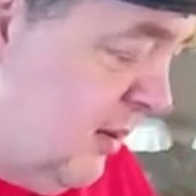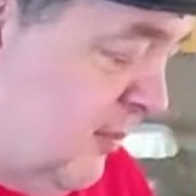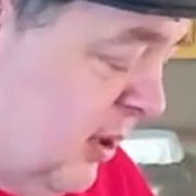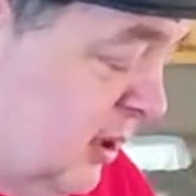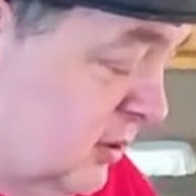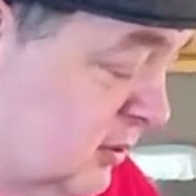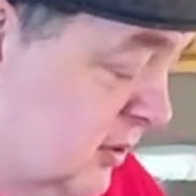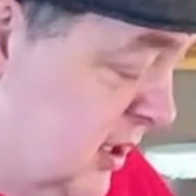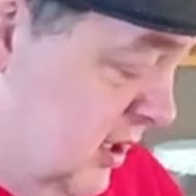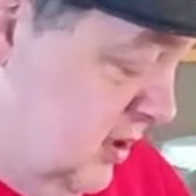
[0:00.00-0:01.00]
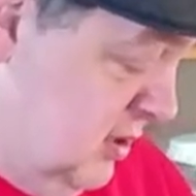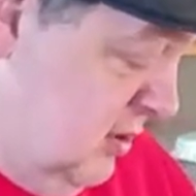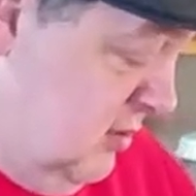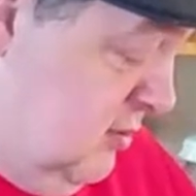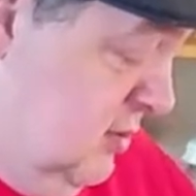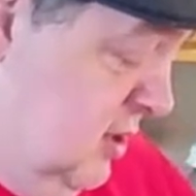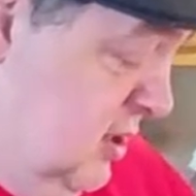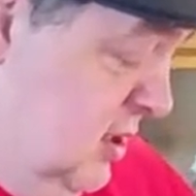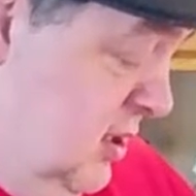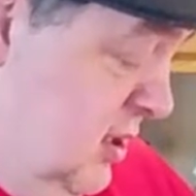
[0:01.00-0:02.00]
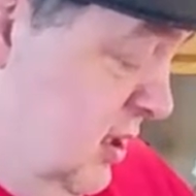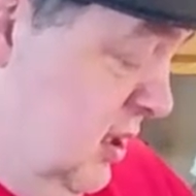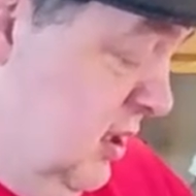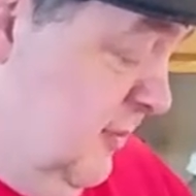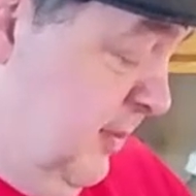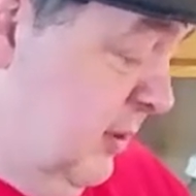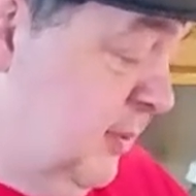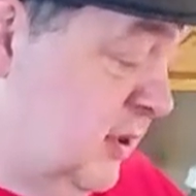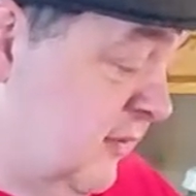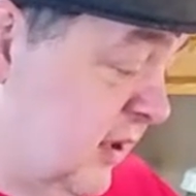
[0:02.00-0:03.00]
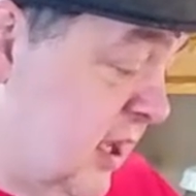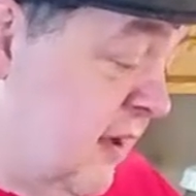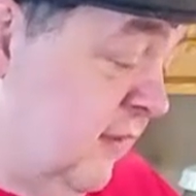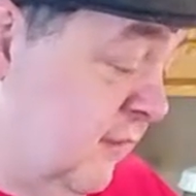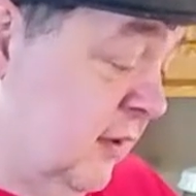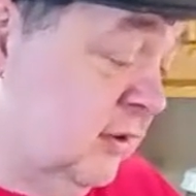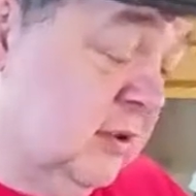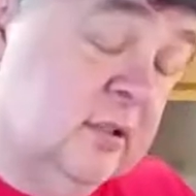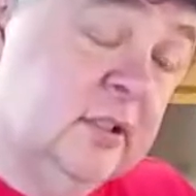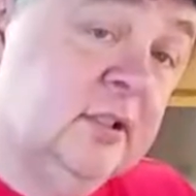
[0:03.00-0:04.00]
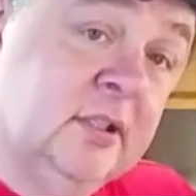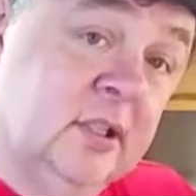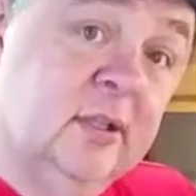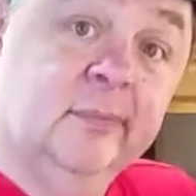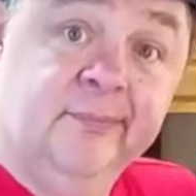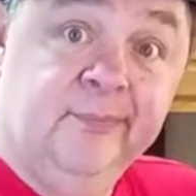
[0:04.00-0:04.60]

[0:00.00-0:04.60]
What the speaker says: of particles in it. So the purpose of a coffee filter is to